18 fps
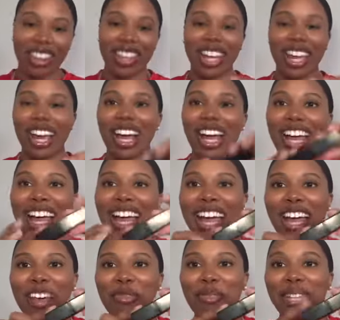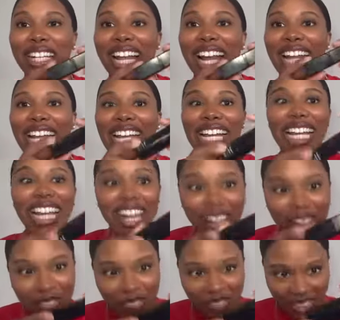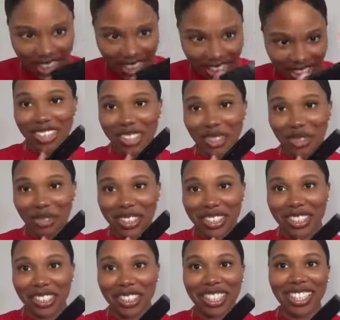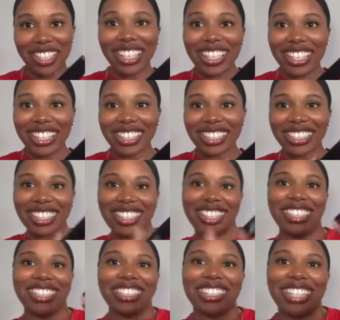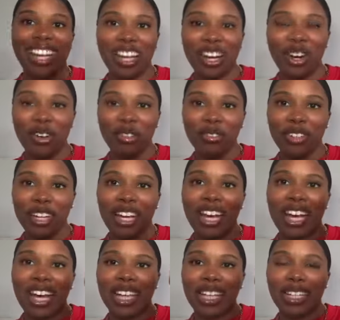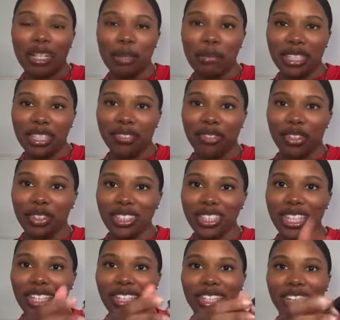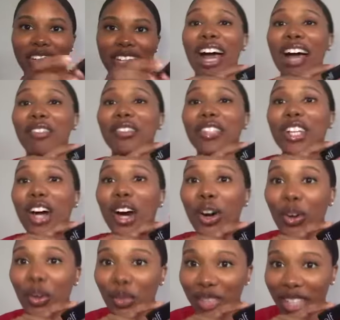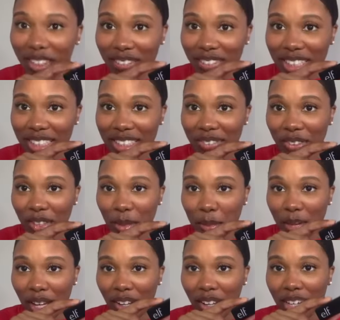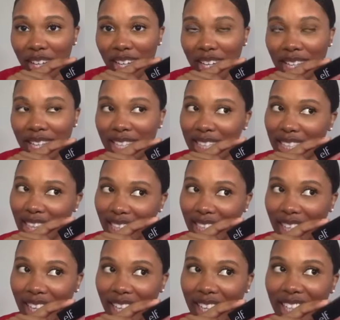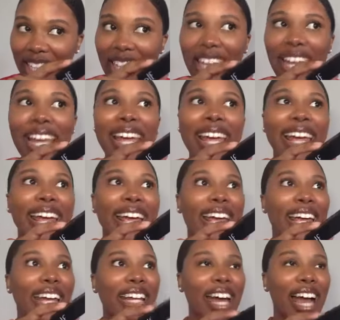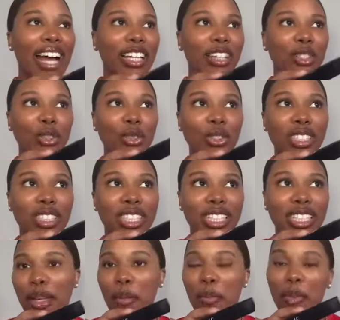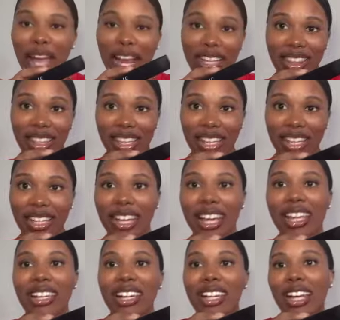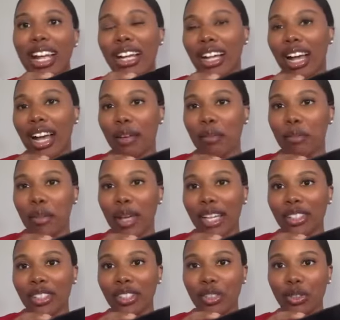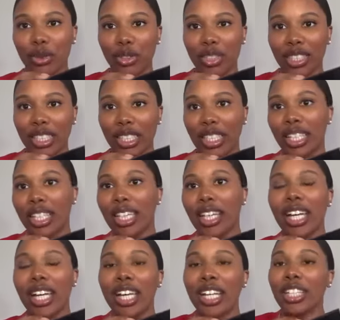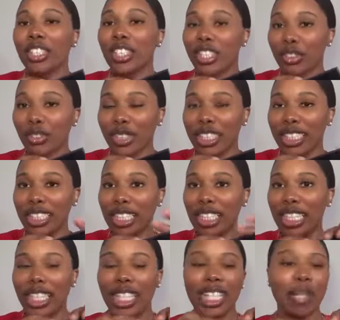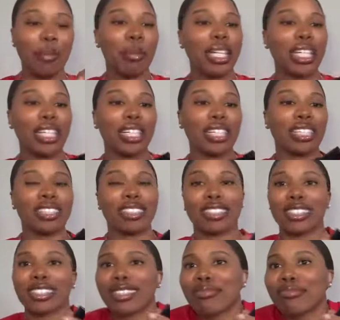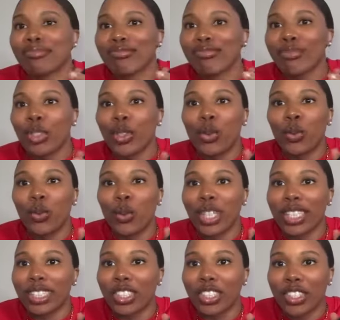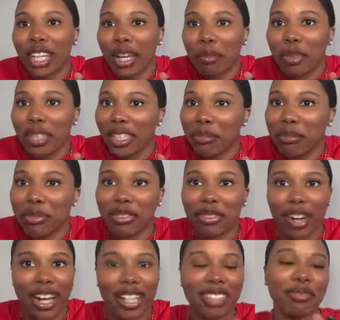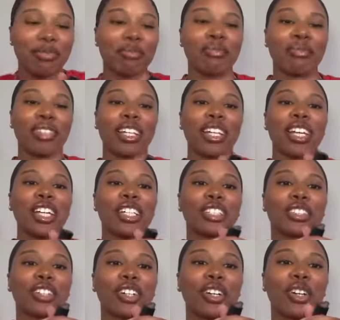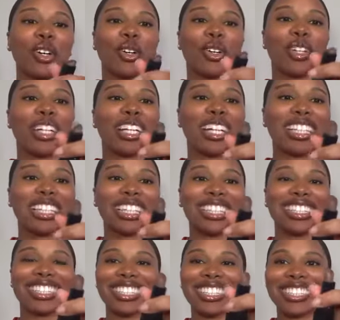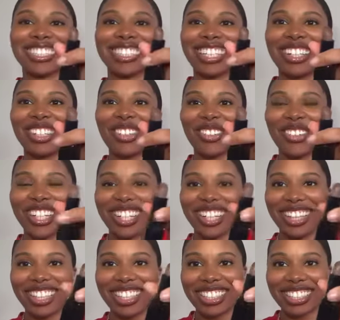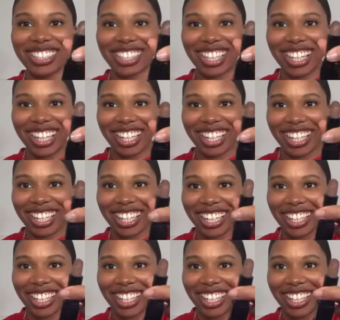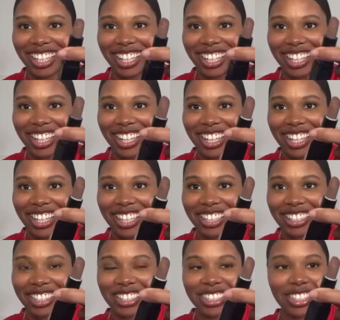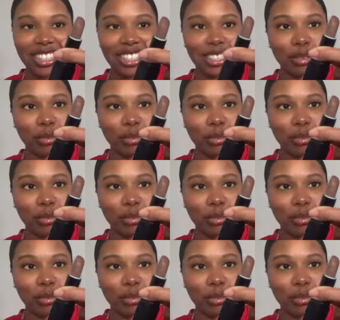that I have been loving this winter is this E.l.f Lip Exfoliator. I've known of this for about a decade, and I used it back then, and then I got back to using it just recently because who wants chapped lips, right? So this is what it looks like. It's just this